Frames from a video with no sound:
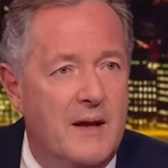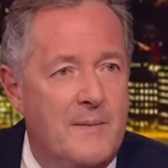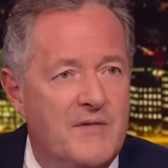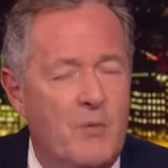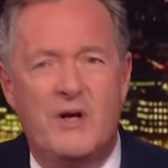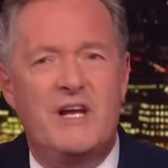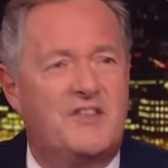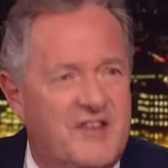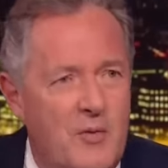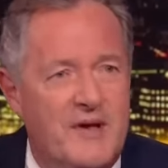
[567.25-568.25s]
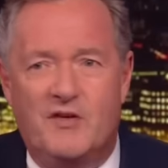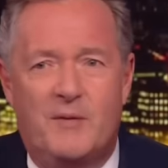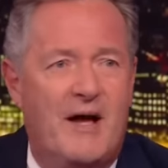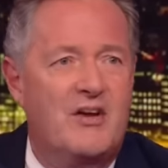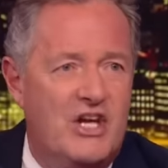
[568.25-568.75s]
Yeah. yeah. So what are you doing? It's not
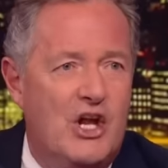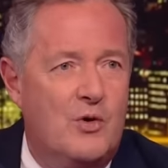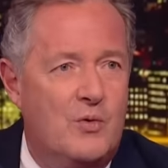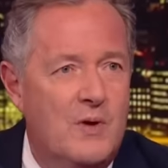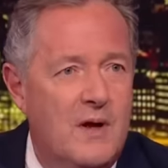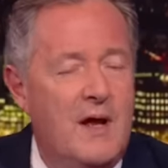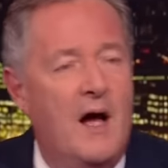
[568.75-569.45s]
about you.